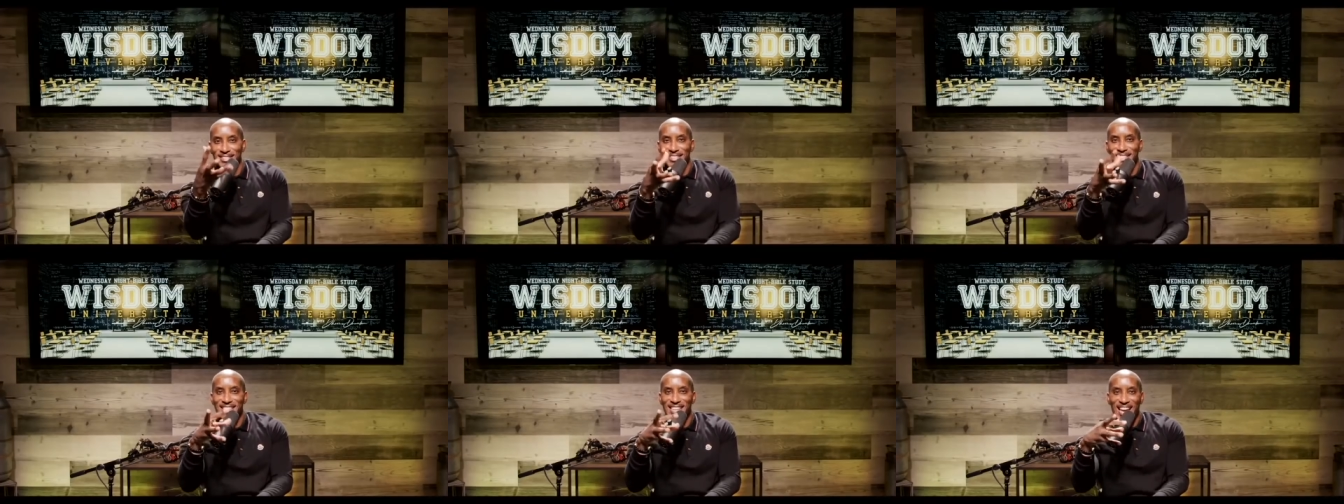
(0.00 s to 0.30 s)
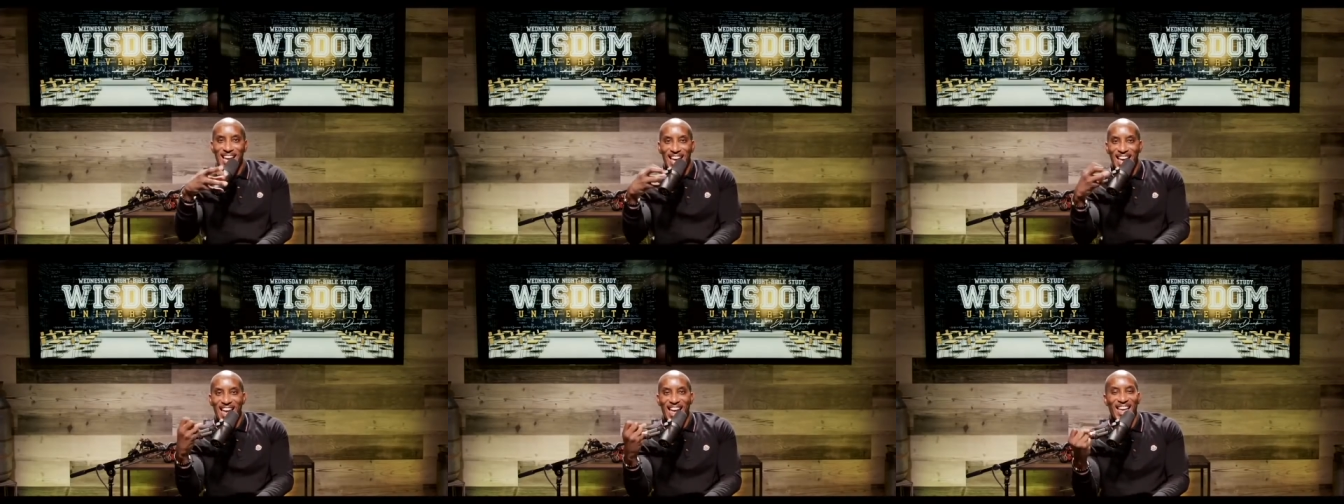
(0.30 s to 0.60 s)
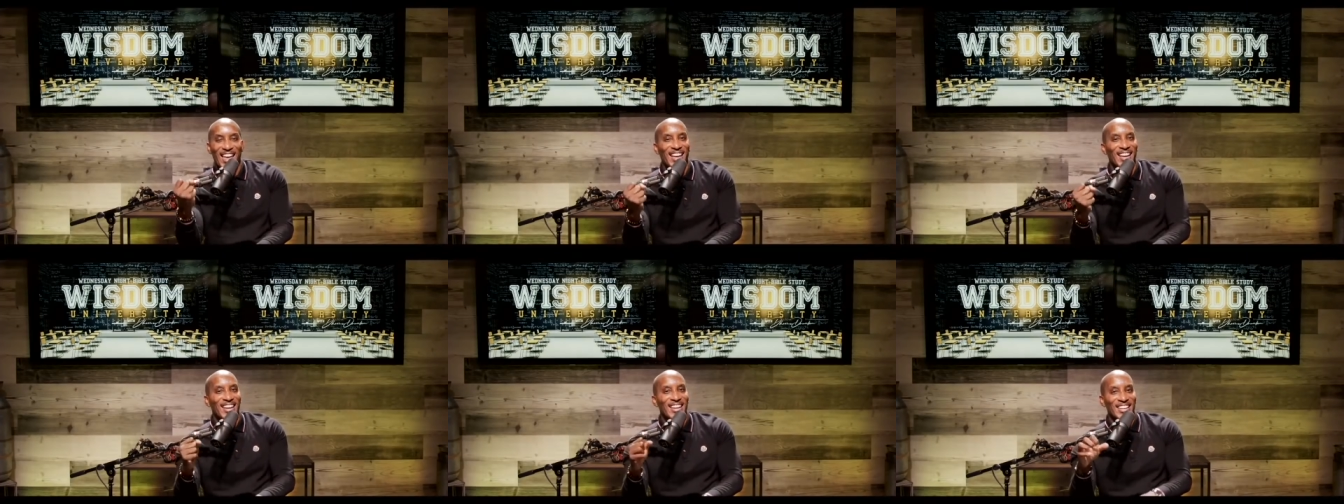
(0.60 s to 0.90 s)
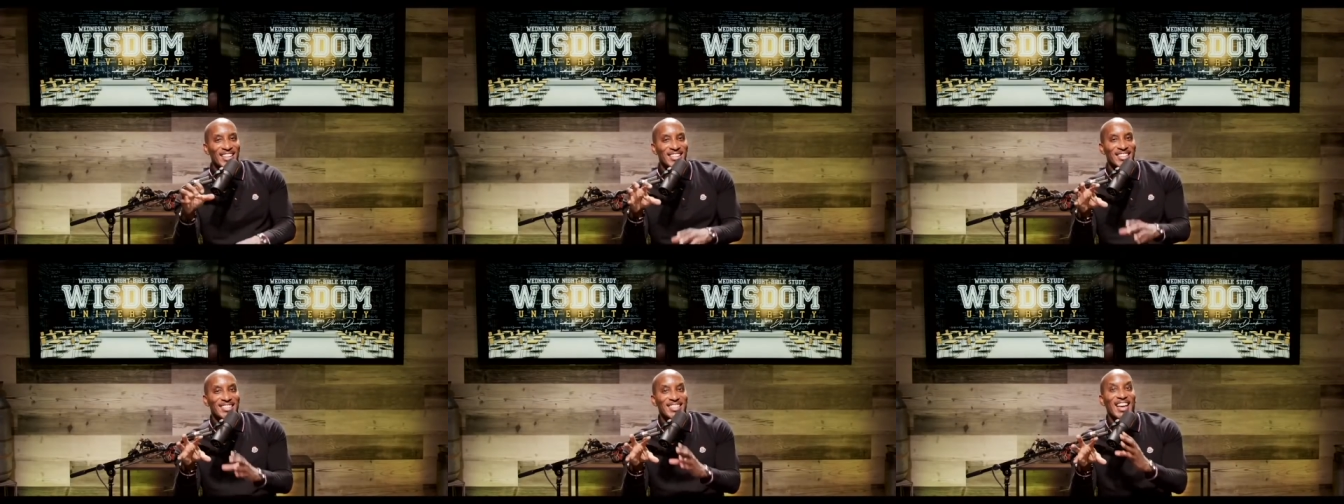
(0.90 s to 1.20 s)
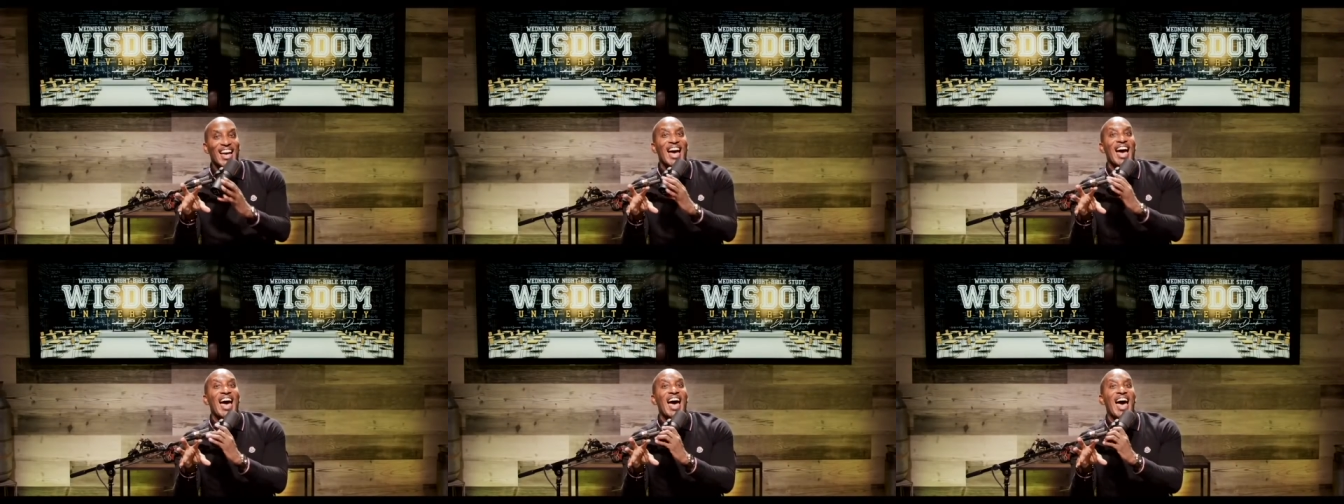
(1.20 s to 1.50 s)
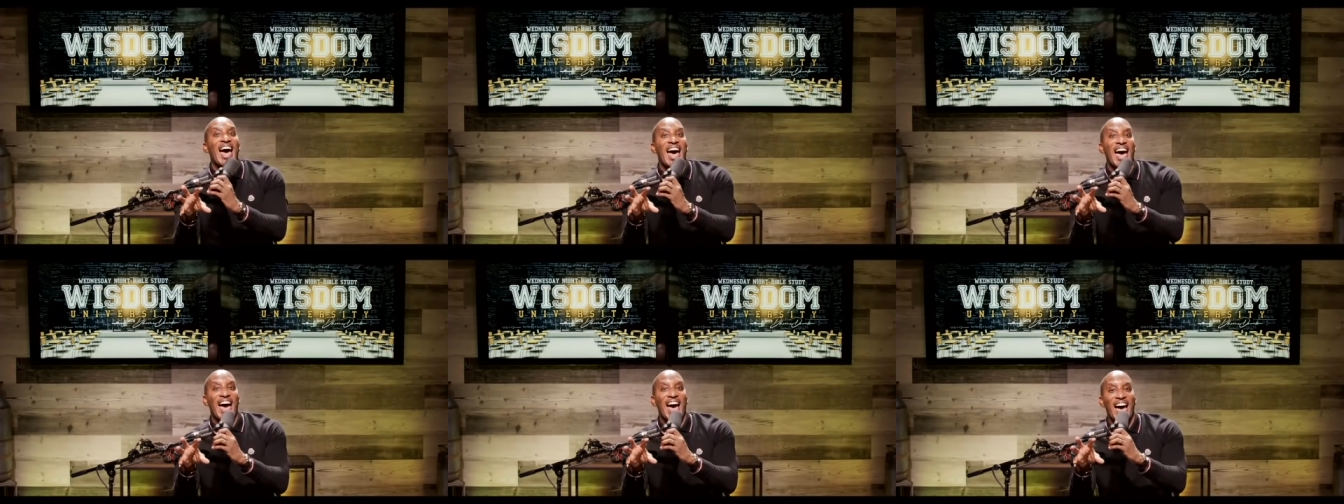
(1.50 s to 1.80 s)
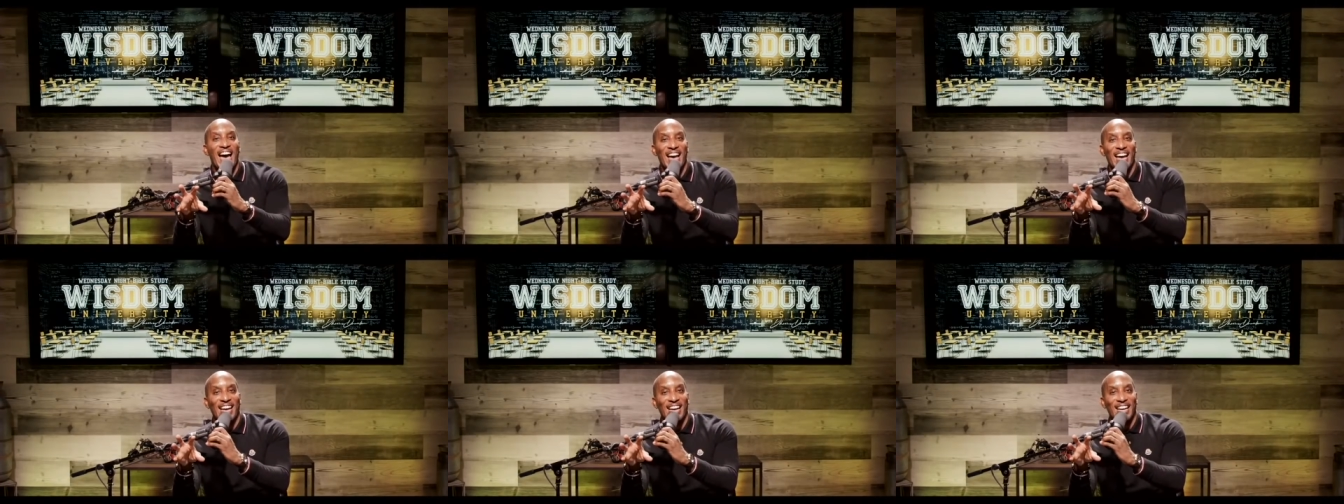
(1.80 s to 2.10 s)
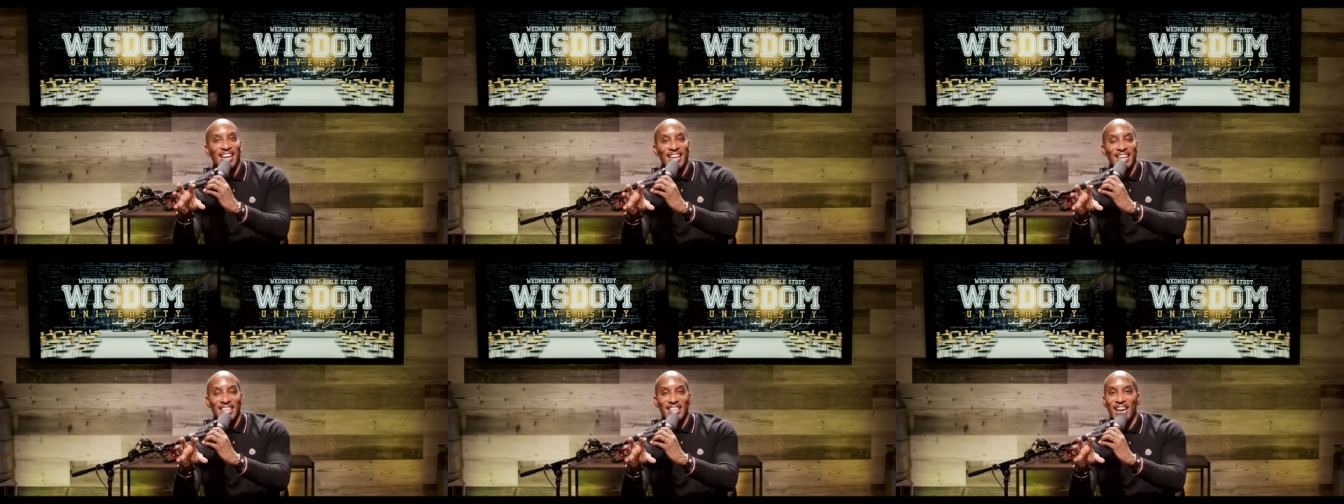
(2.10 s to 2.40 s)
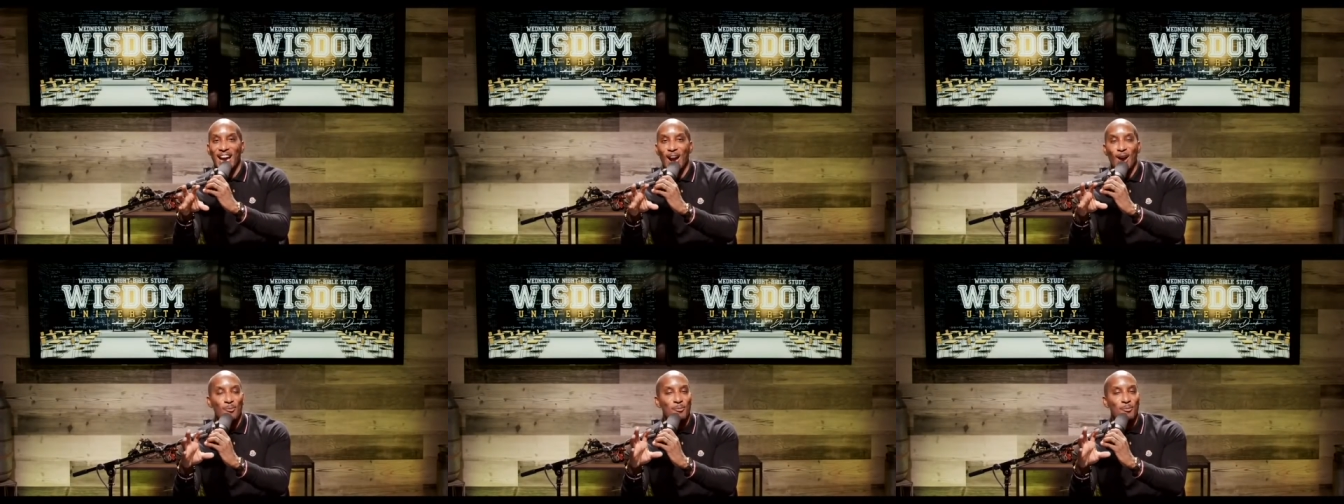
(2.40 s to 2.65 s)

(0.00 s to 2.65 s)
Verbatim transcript: yeah, I